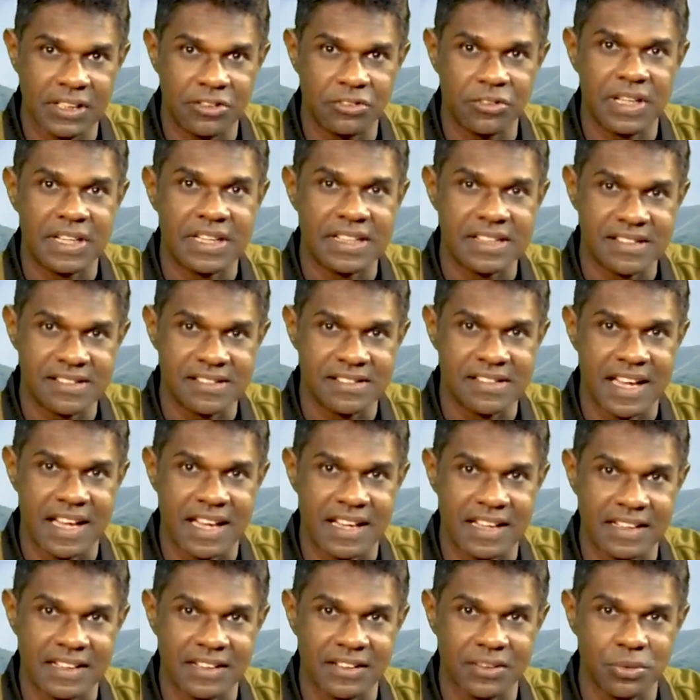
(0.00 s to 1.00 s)
to
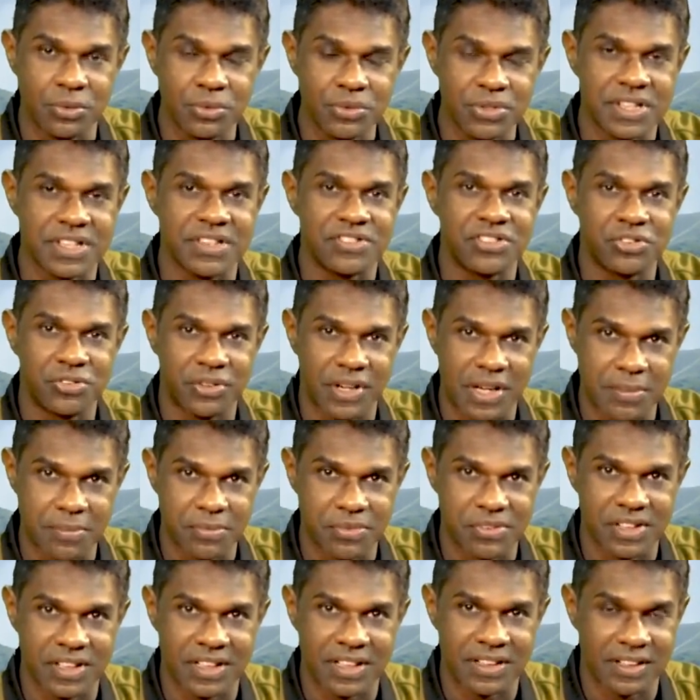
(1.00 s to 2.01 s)
understand who these
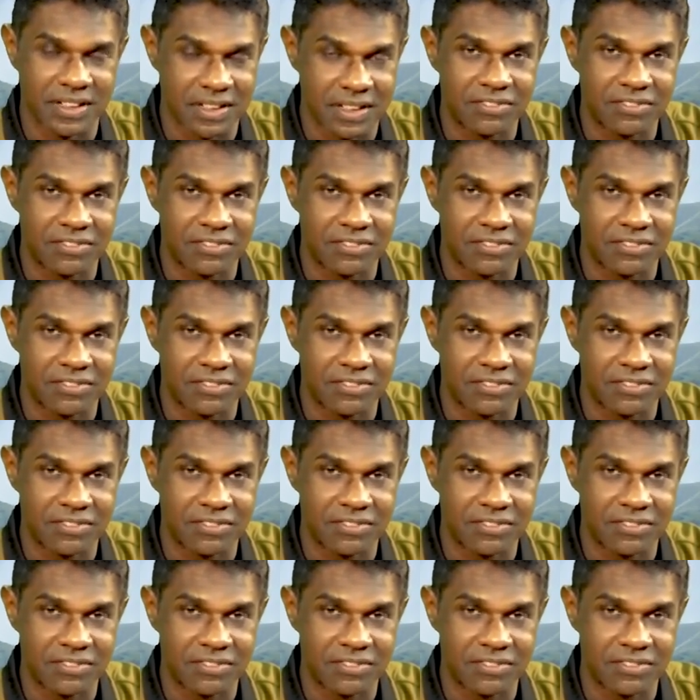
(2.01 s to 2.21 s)
tribes are